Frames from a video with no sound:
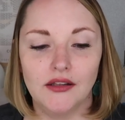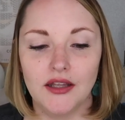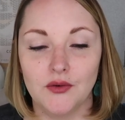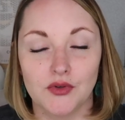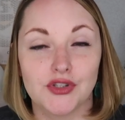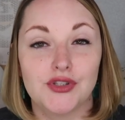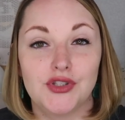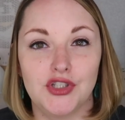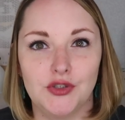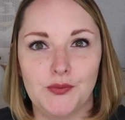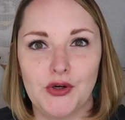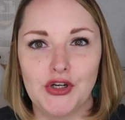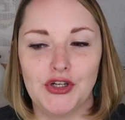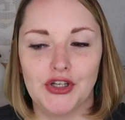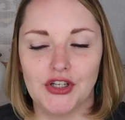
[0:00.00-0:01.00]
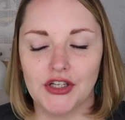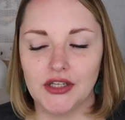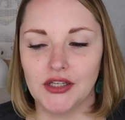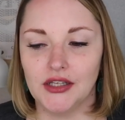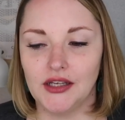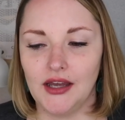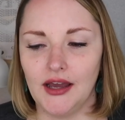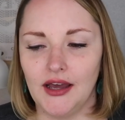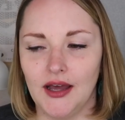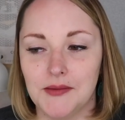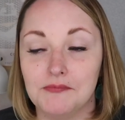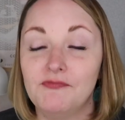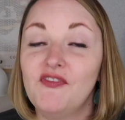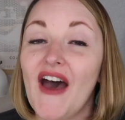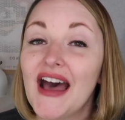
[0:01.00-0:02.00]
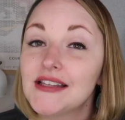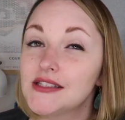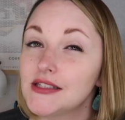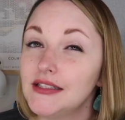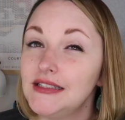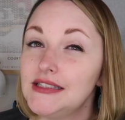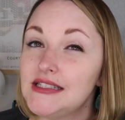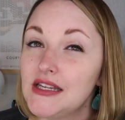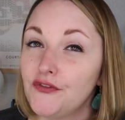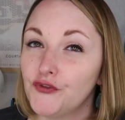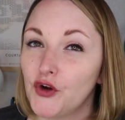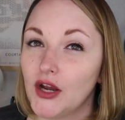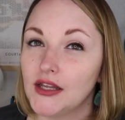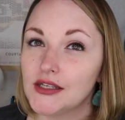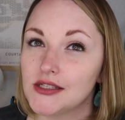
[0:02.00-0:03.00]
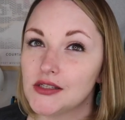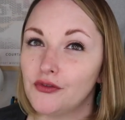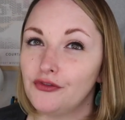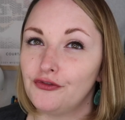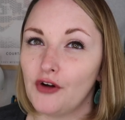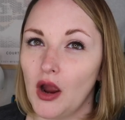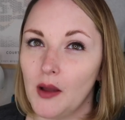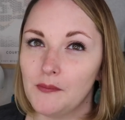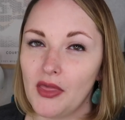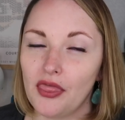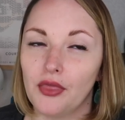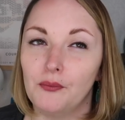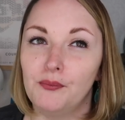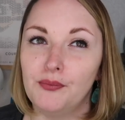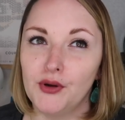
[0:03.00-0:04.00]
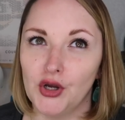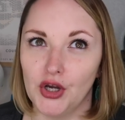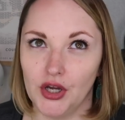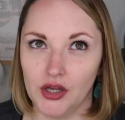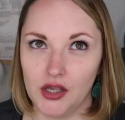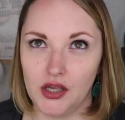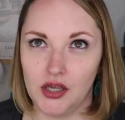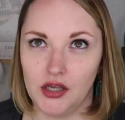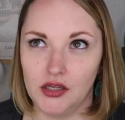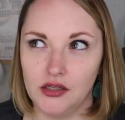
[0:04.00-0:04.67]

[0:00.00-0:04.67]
It was super good, vastly different from the book.